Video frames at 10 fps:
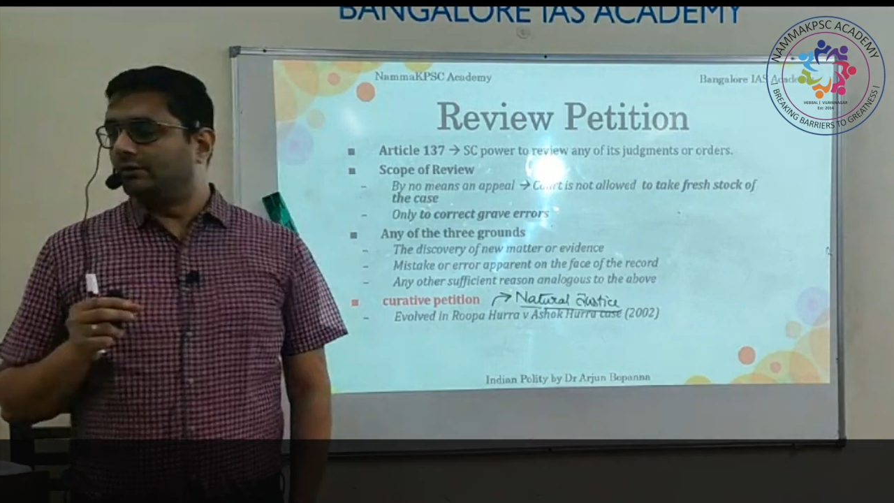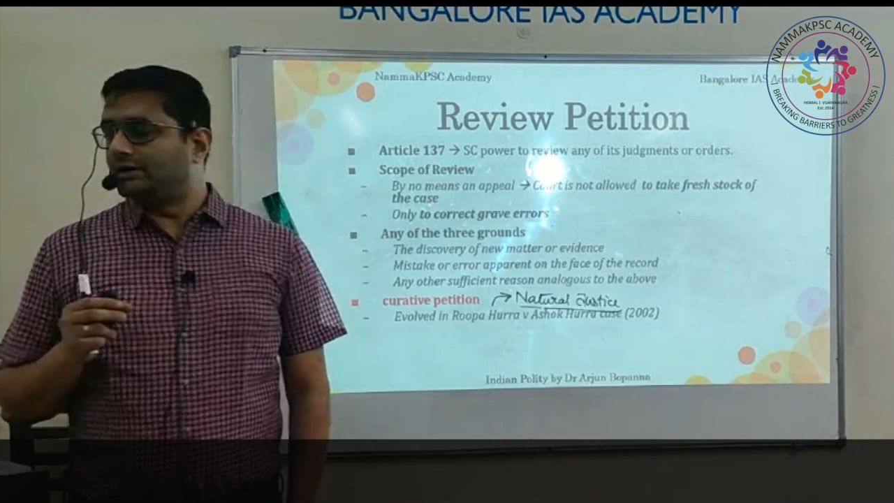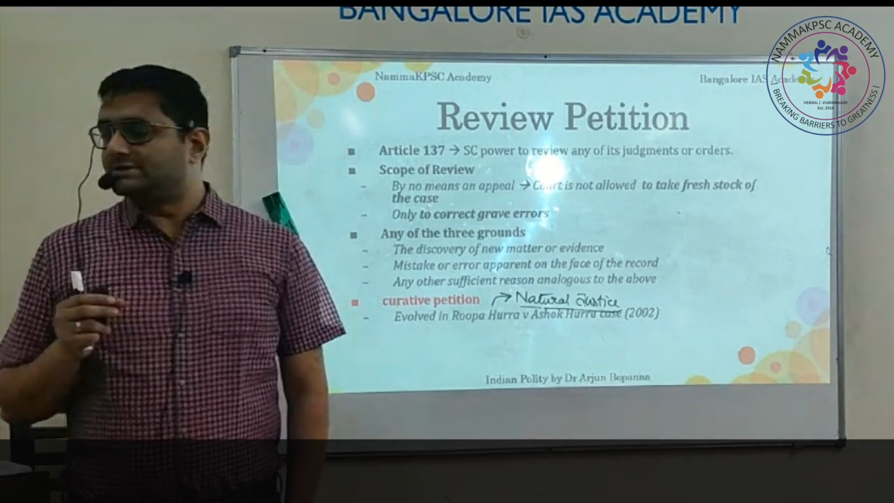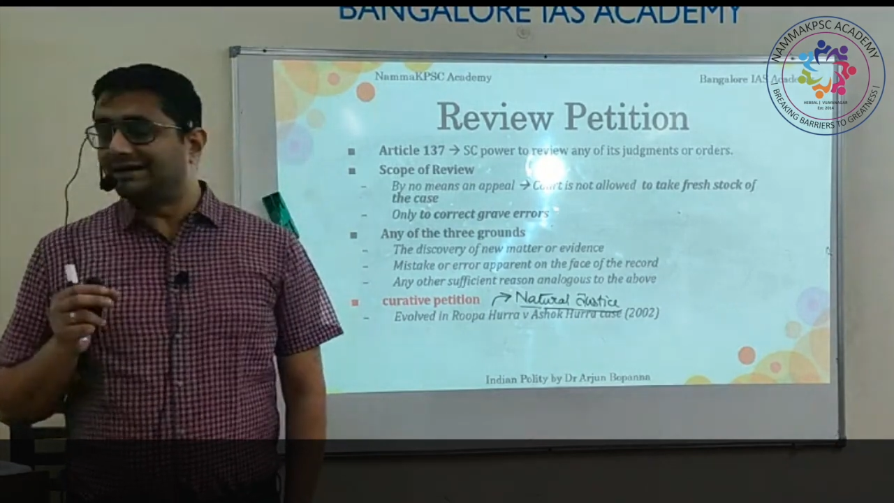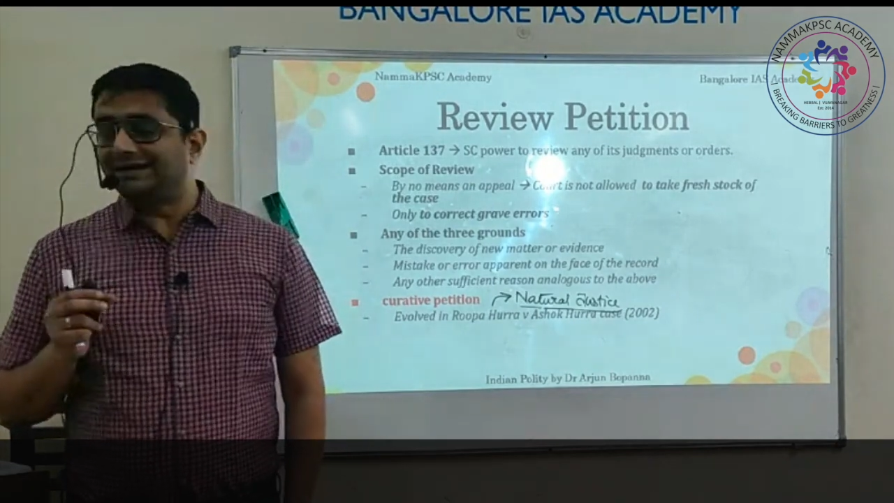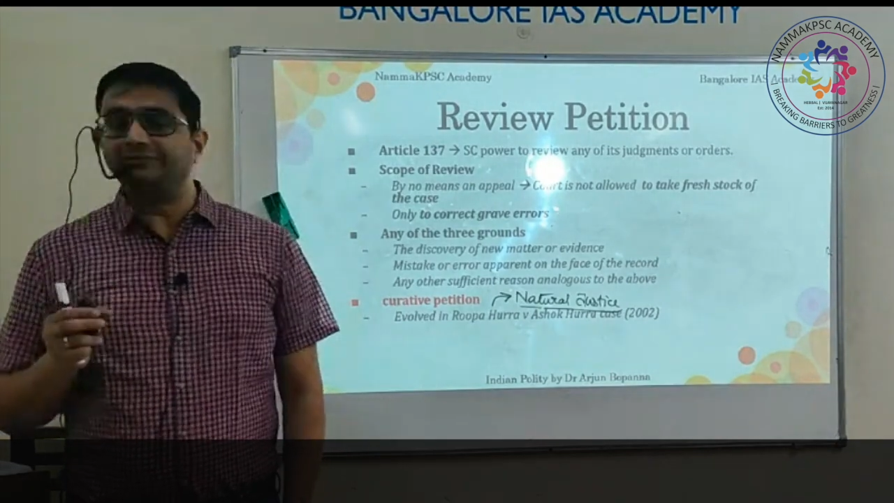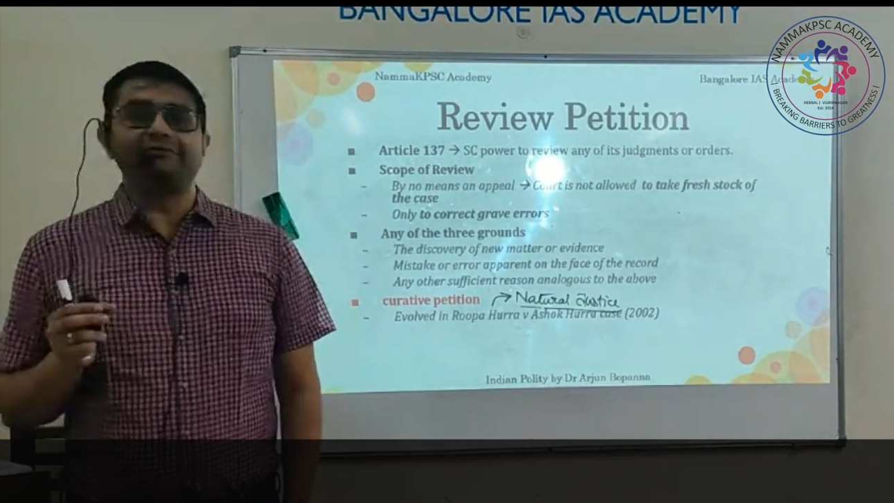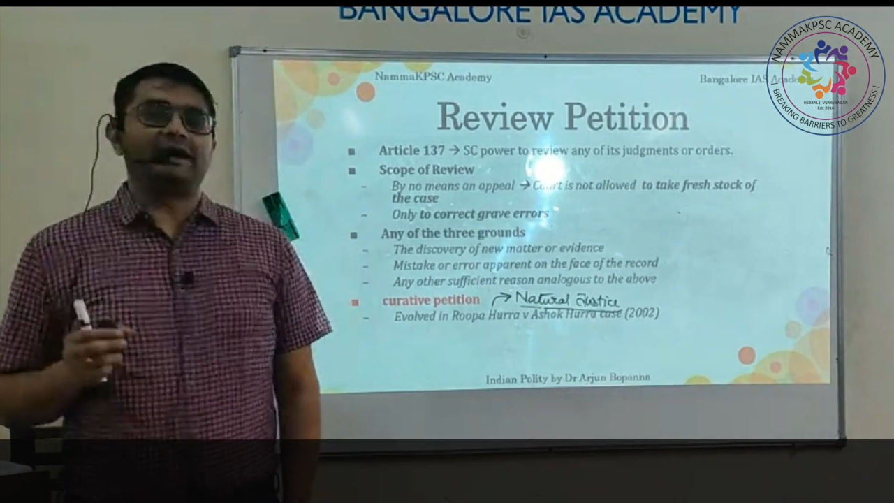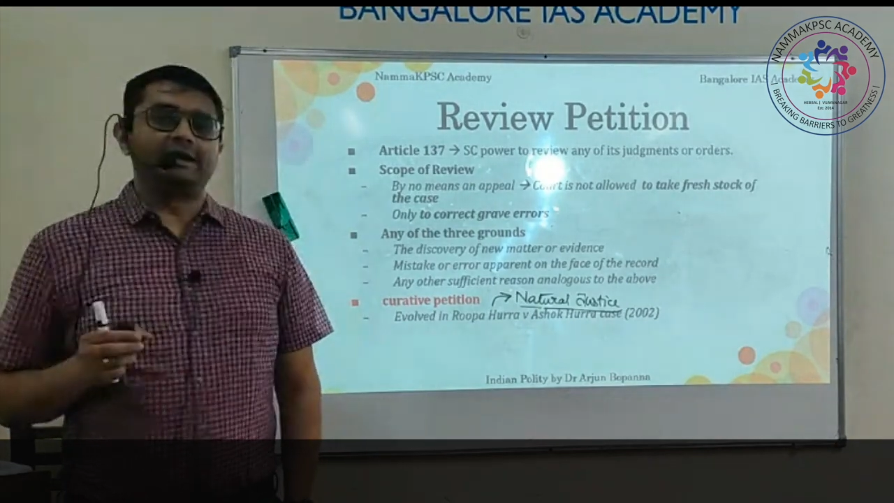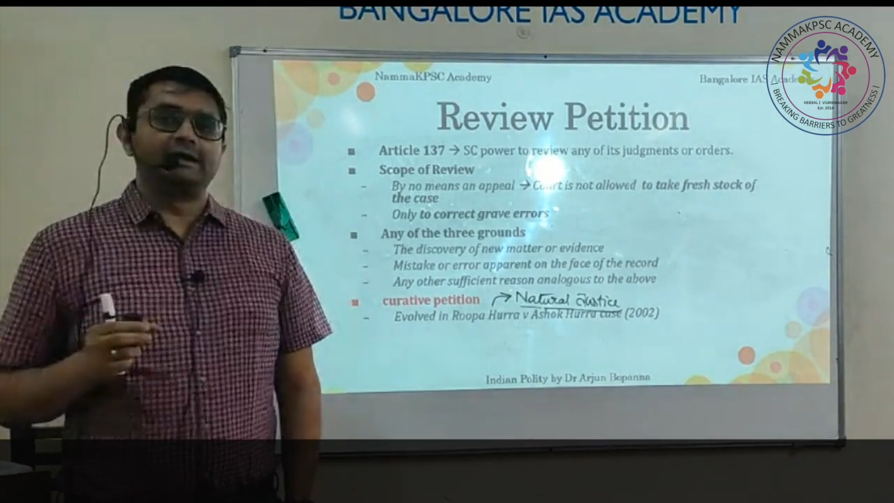
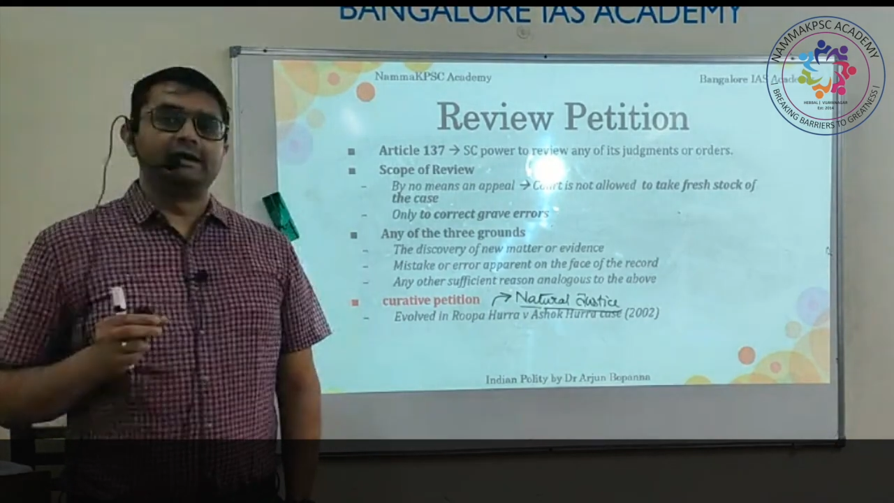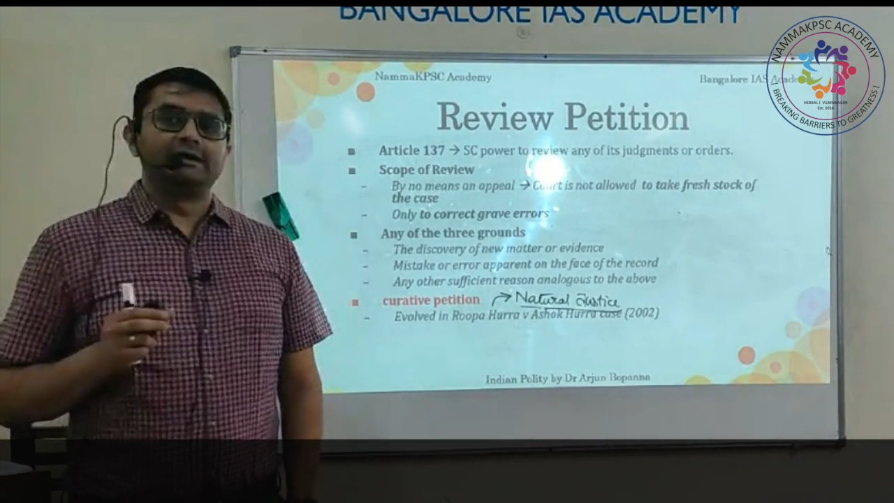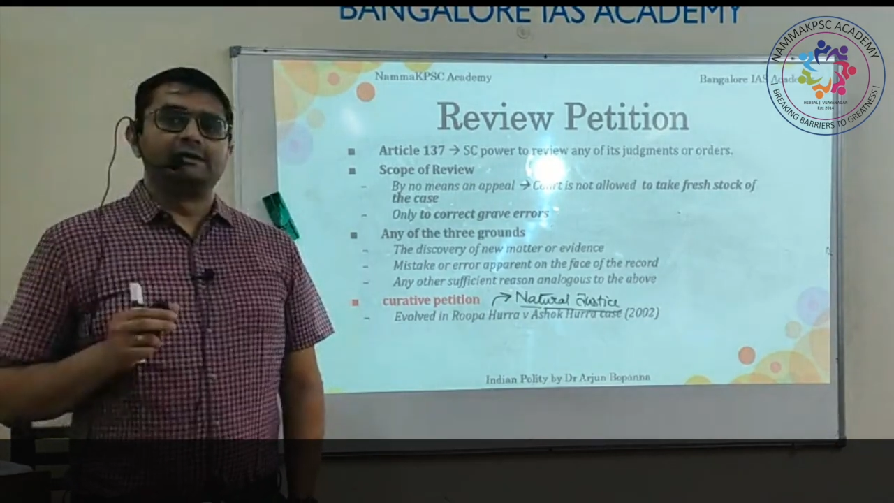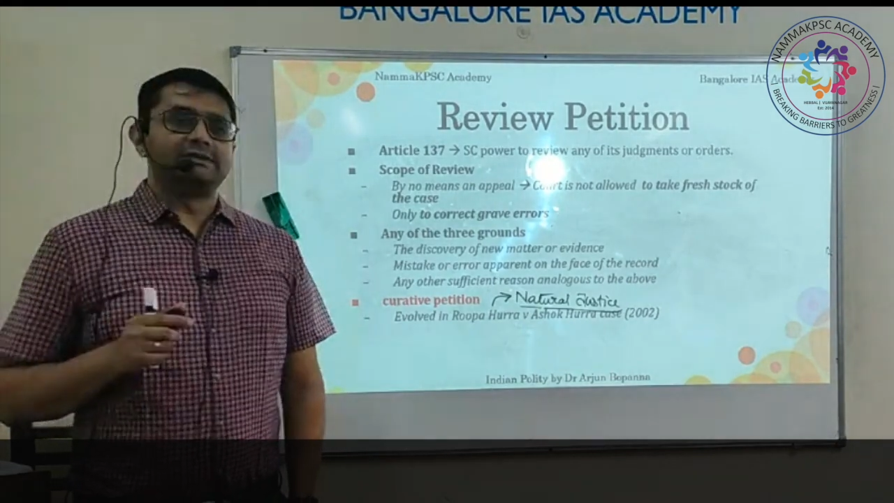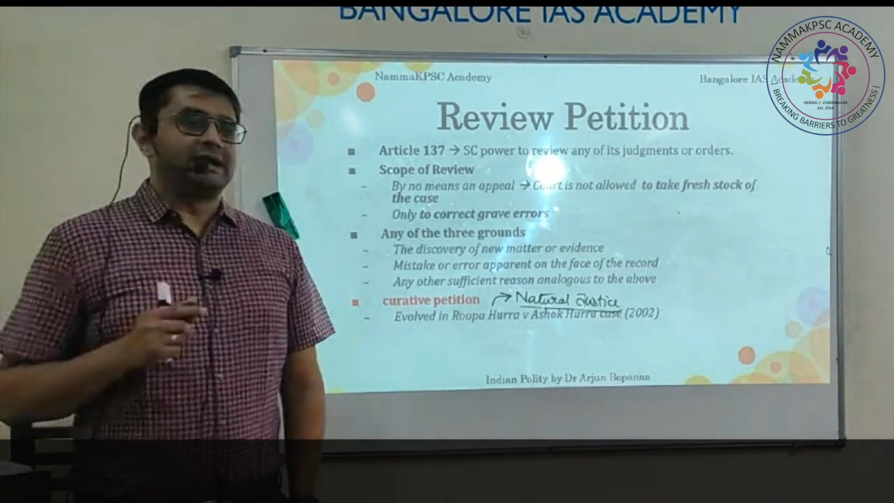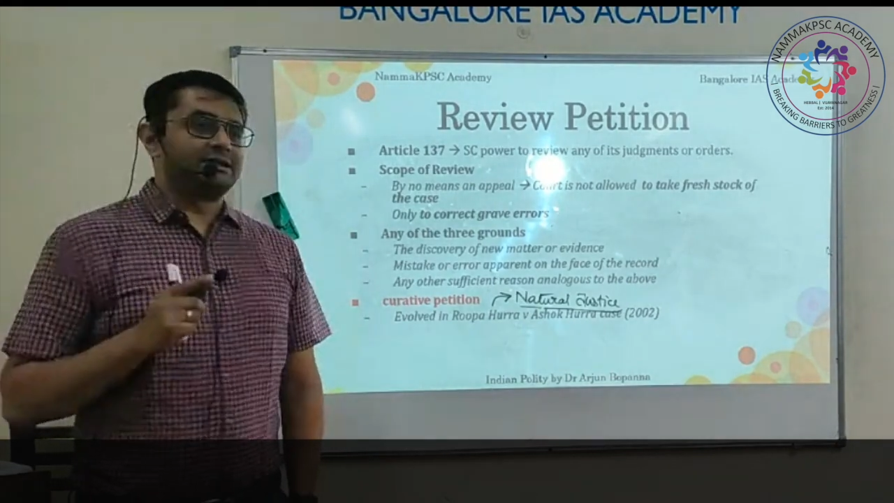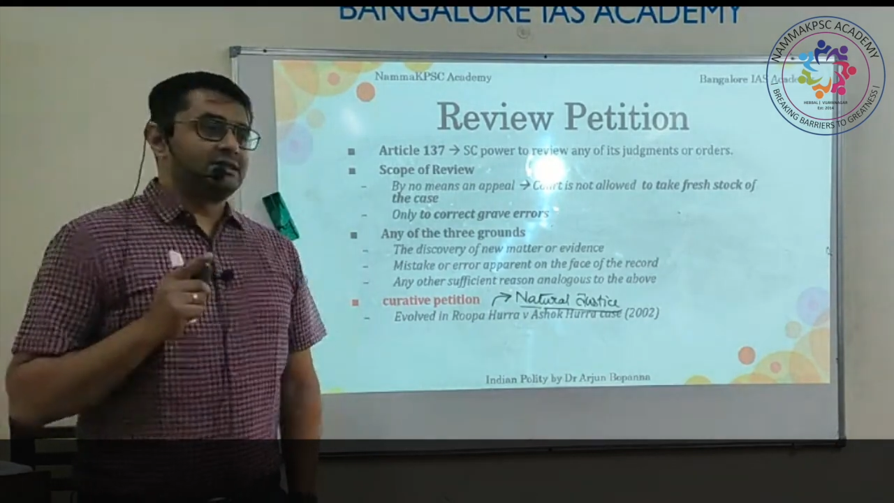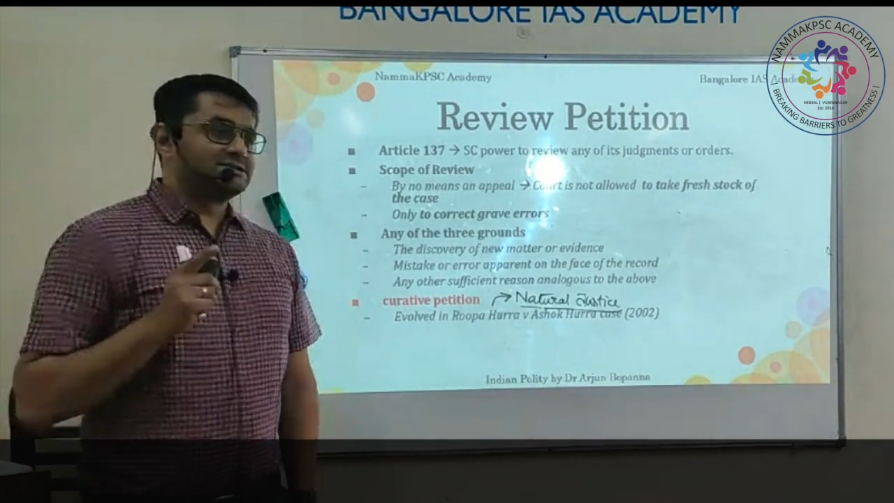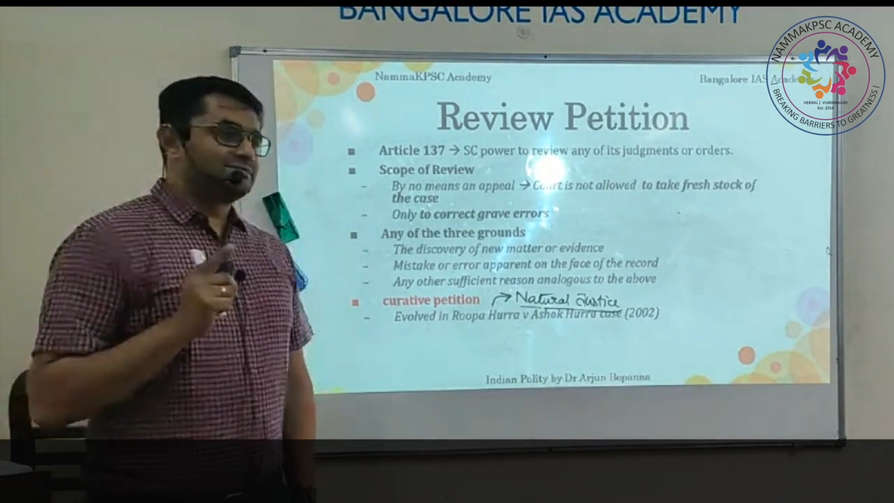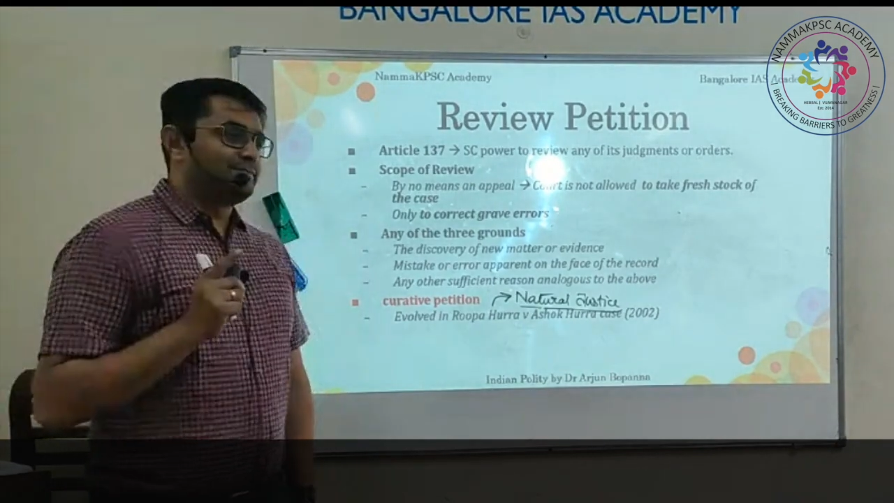certify that this